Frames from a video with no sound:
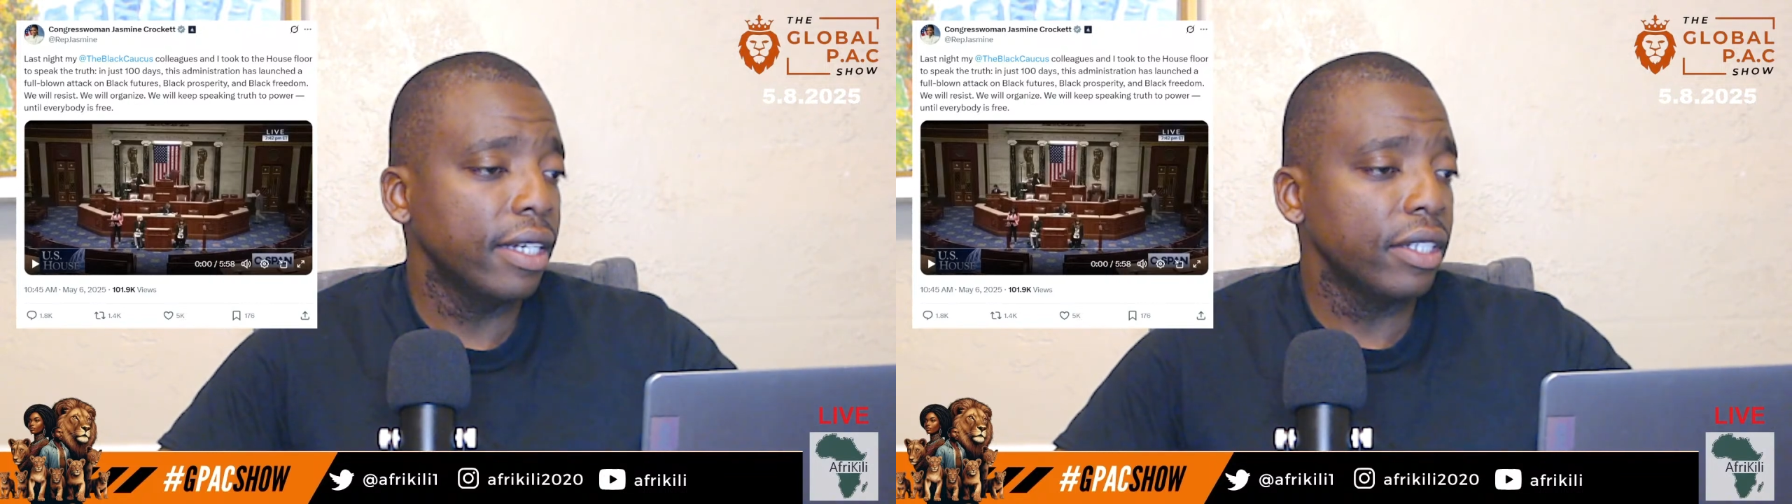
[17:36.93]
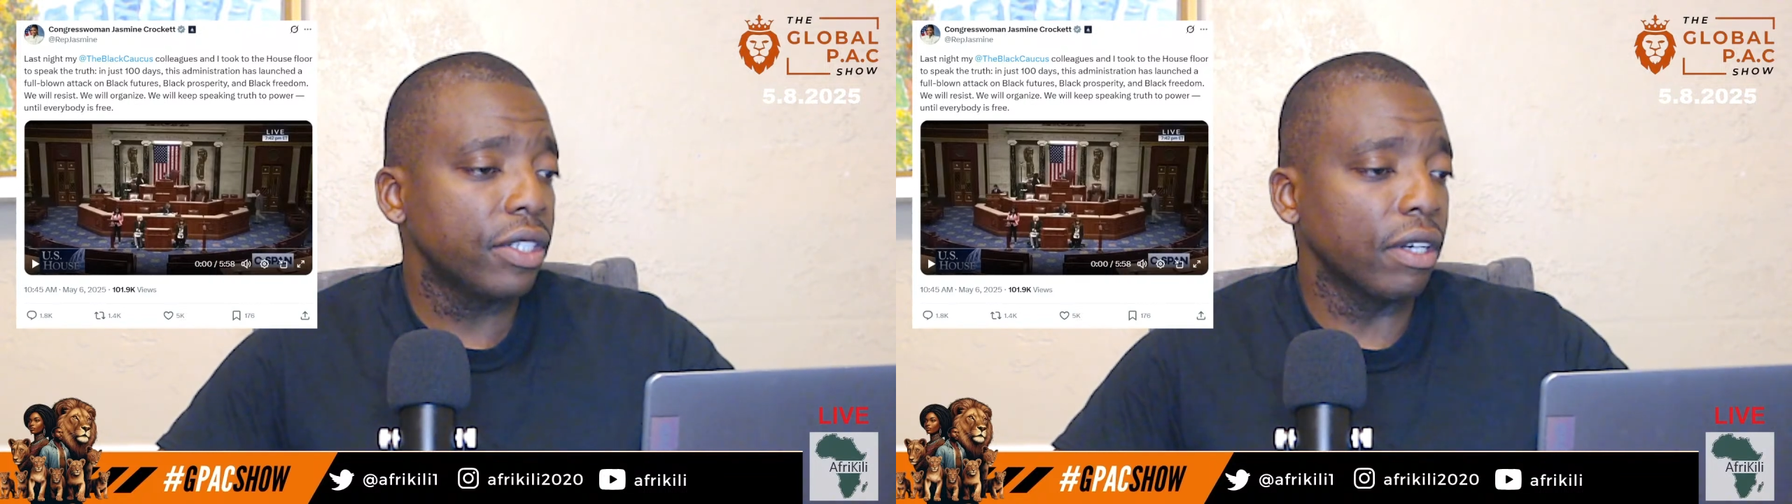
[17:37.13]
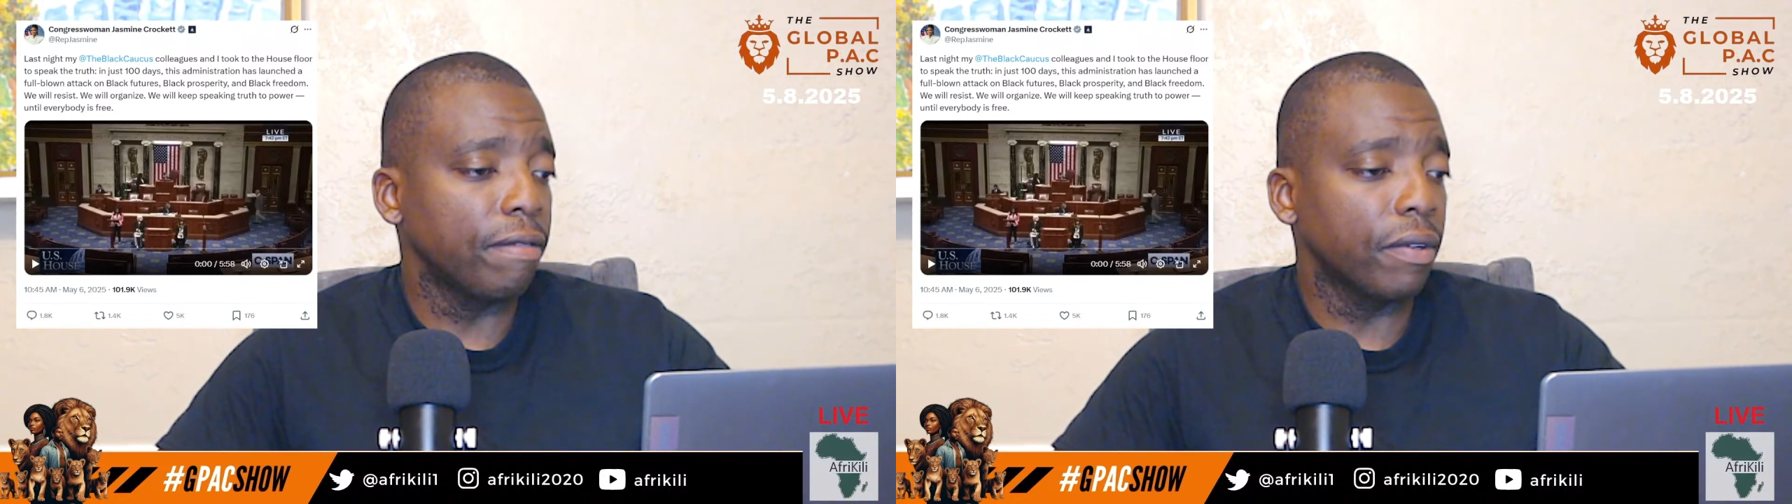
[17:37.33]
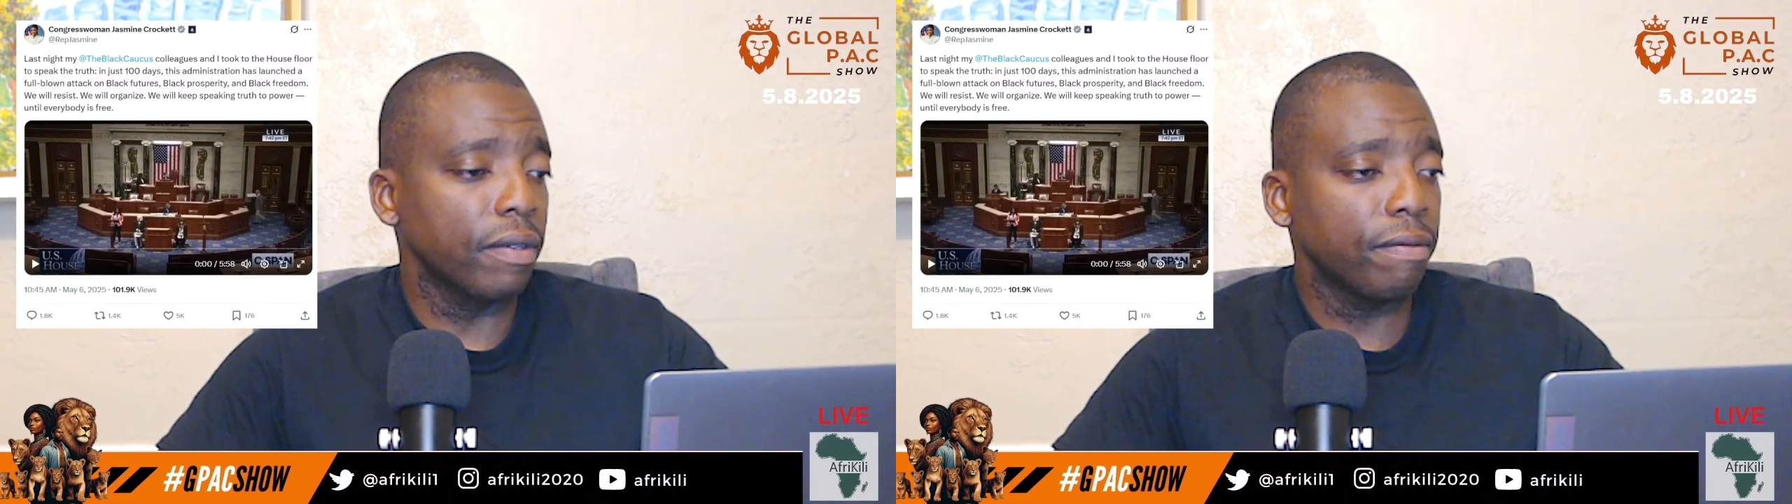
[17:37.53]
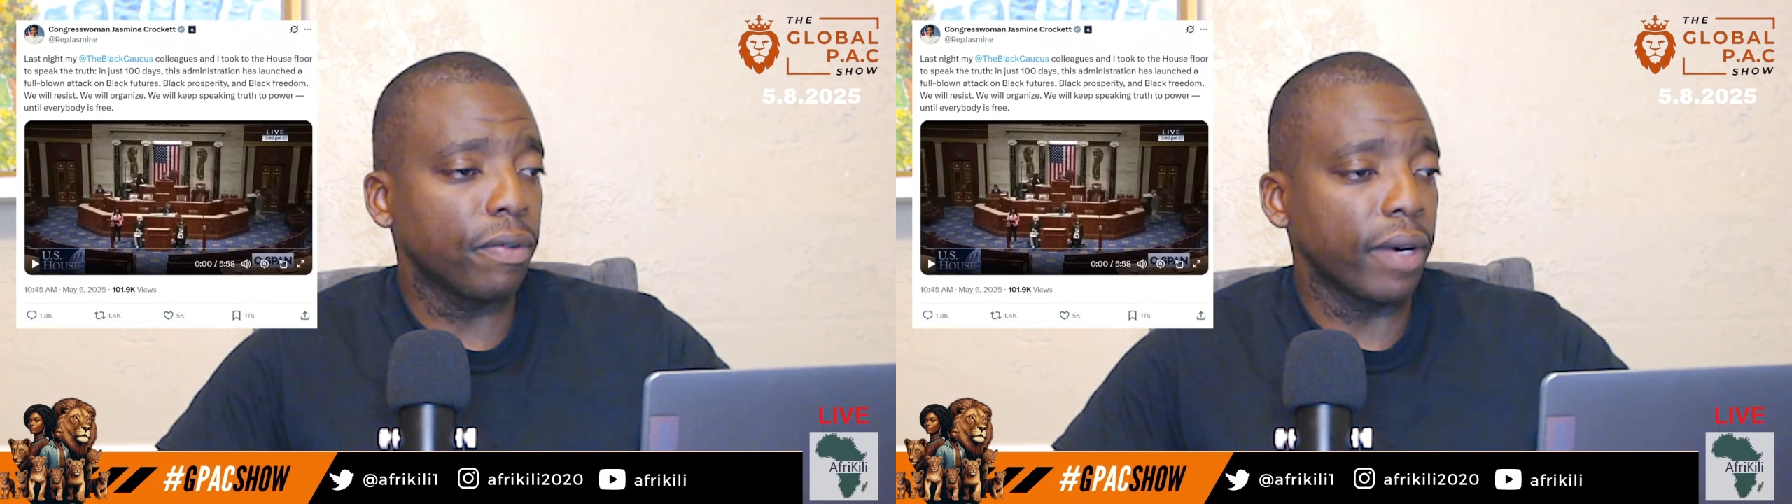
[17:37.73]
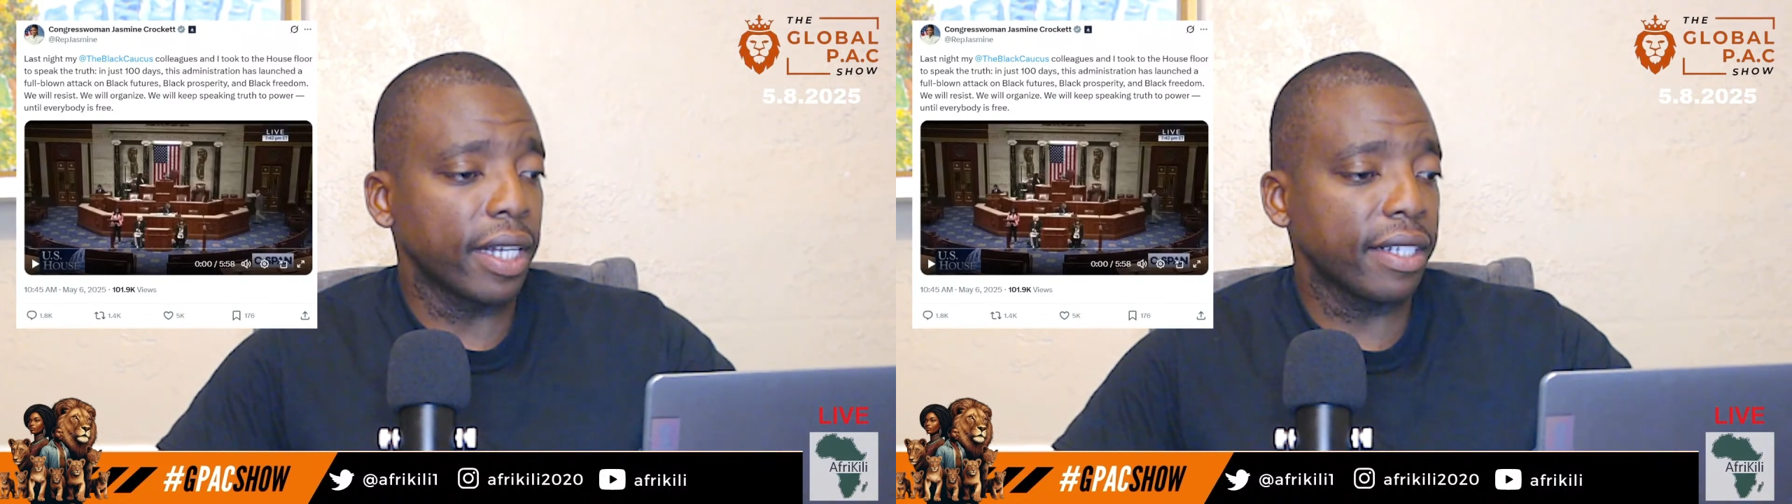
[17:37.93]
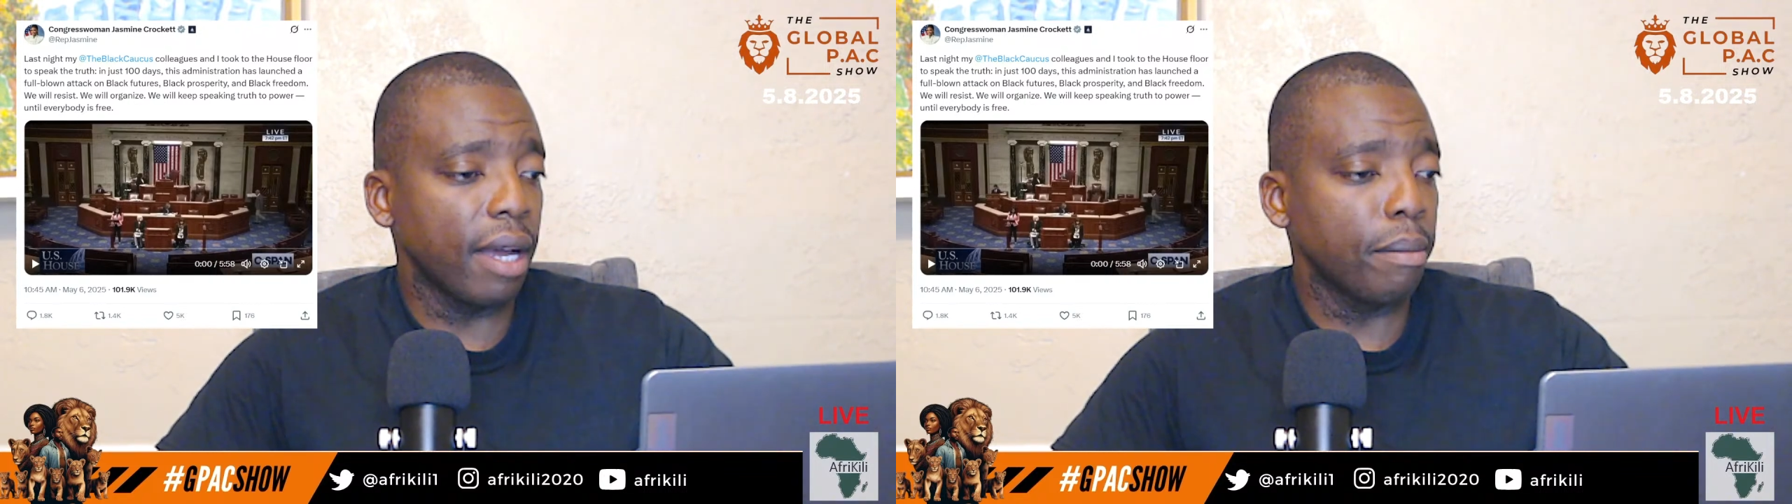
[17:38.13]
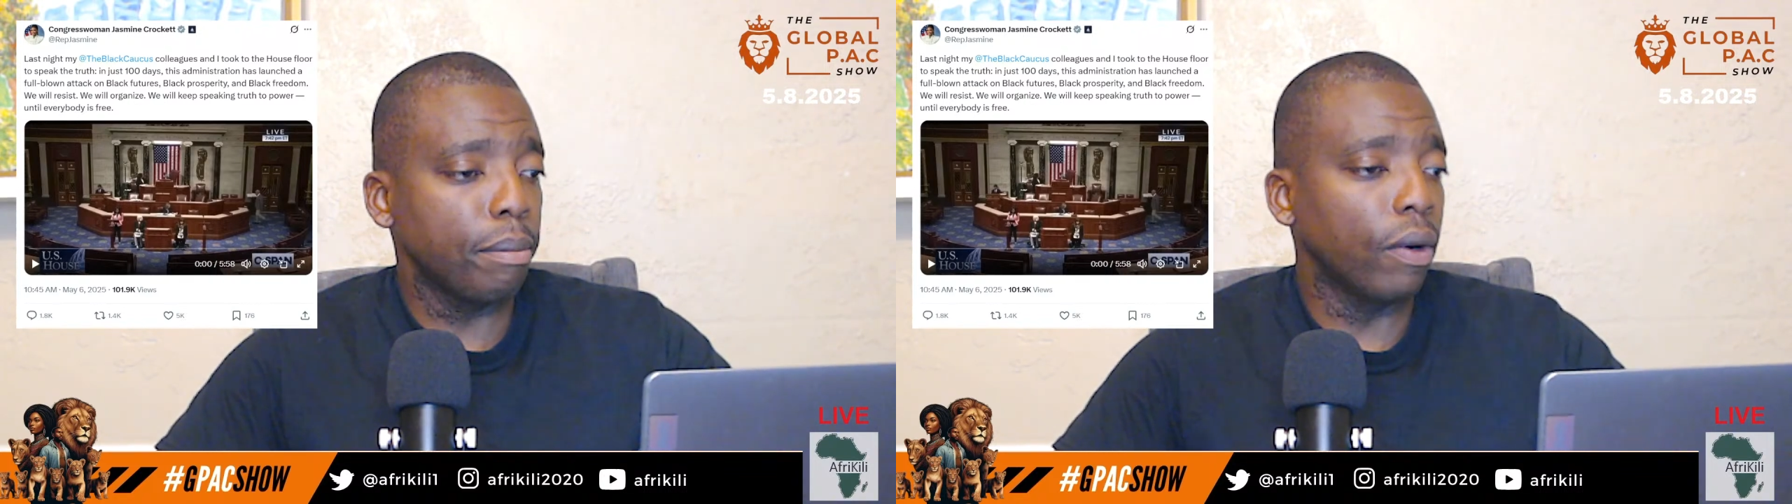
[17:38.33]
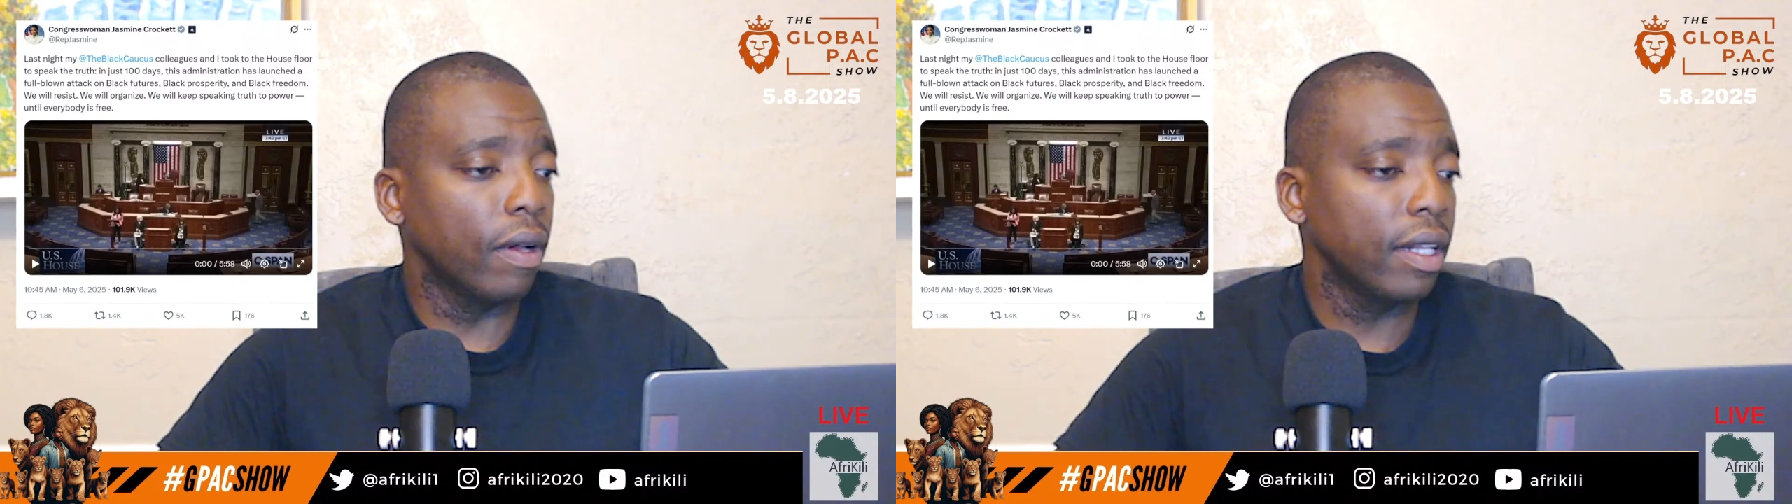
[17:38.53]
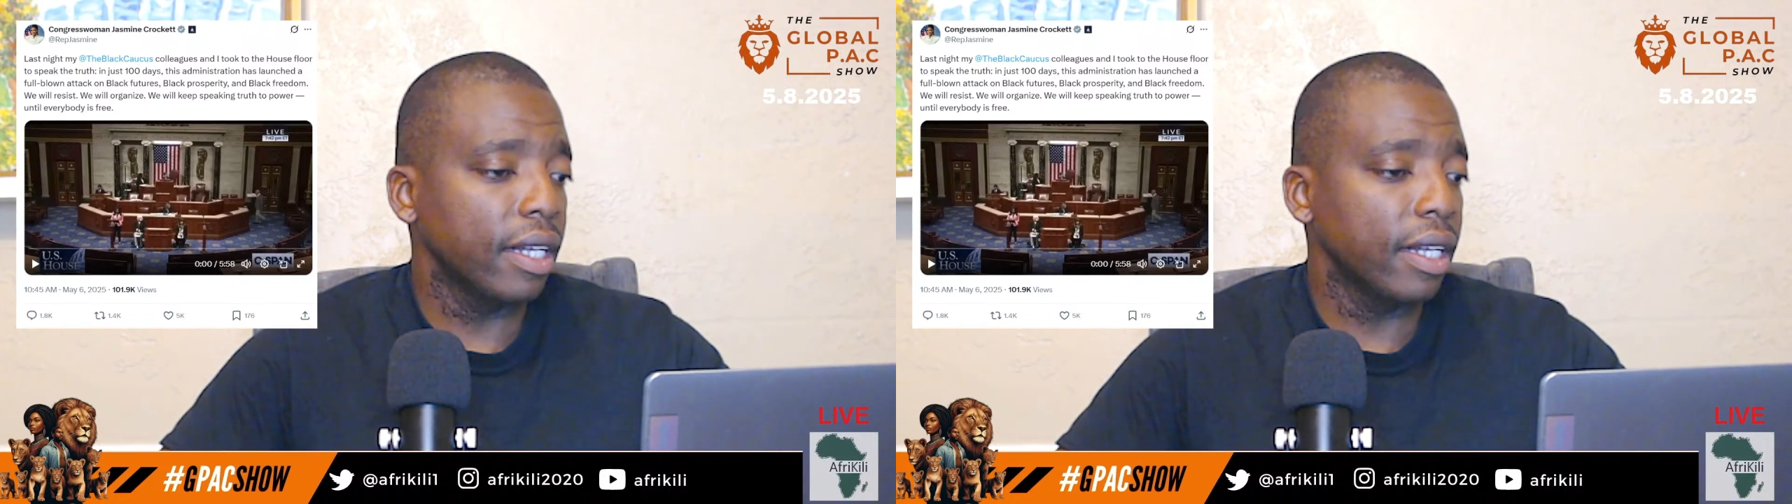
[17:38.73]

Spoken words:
So for example,